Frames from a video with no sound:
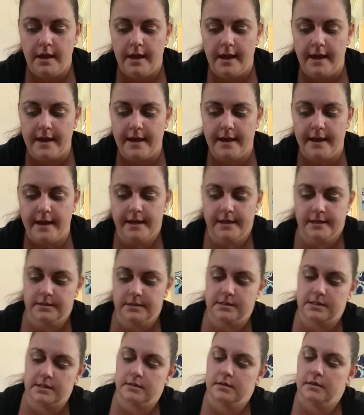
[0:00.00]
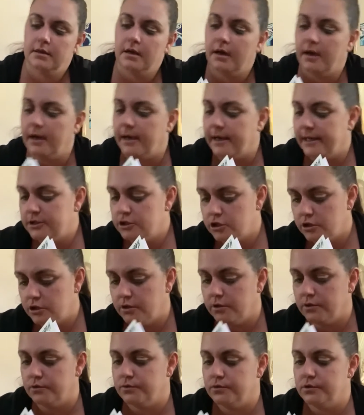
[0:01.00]
And I
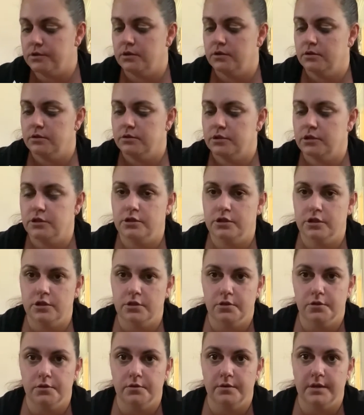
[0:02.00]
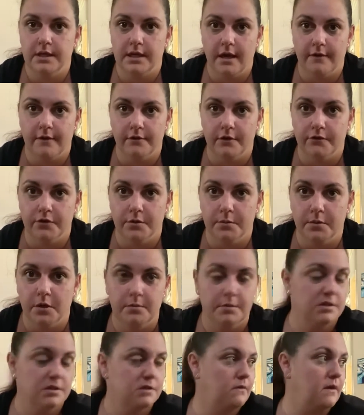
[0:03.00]
chose to do the cover from
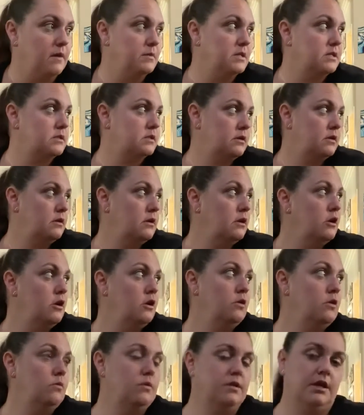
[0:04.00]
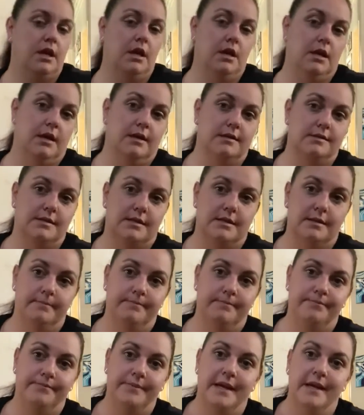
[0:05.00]
Almost Famous with Kate Hudson.
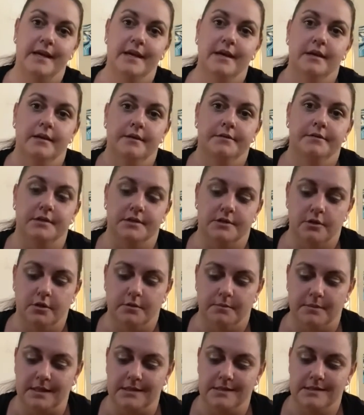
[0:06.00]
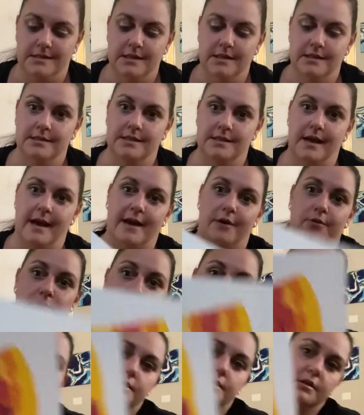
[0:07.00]
This took me 6
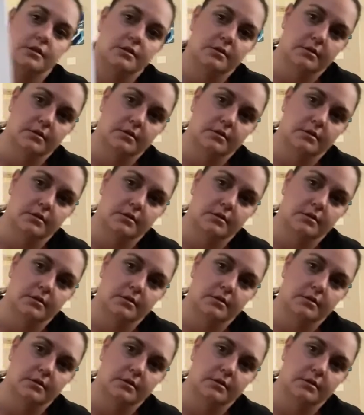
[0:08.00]
hours,